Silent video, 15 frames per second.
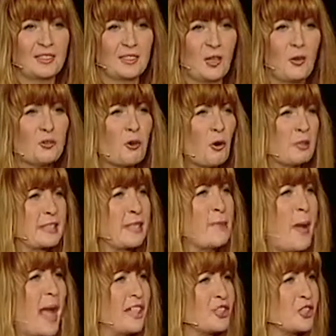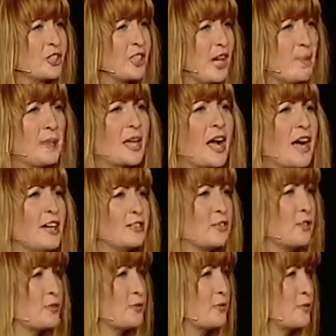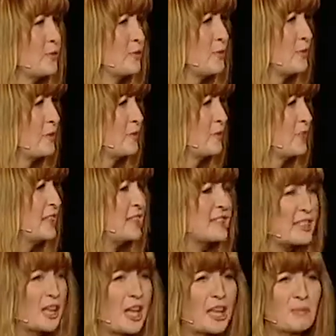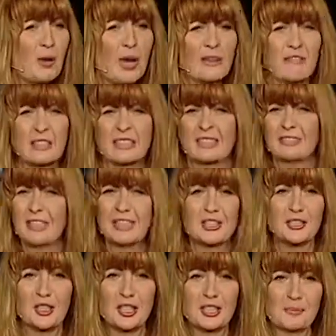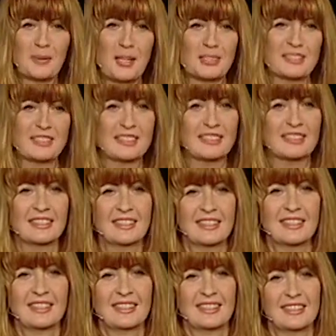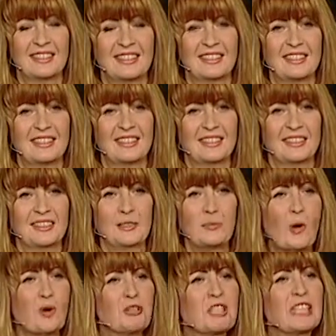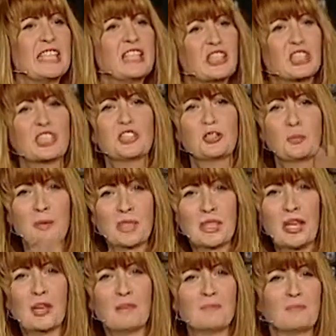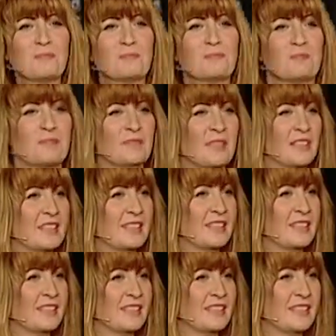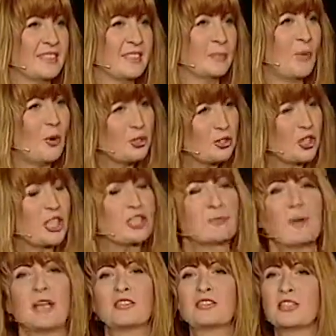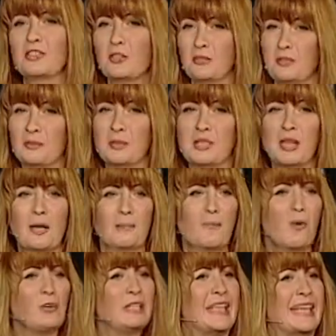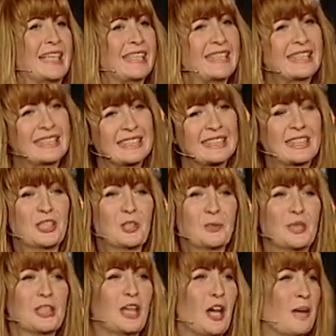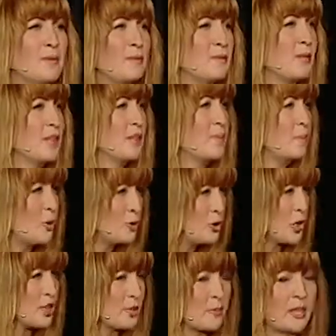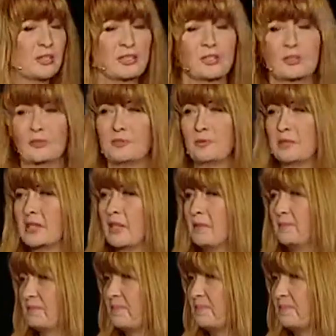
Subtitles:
Of course, imagine coming out of Islam, I was very judgmental. The more religious you become, the more judgmental you will become. More legalistic you become, more judgmental you will become.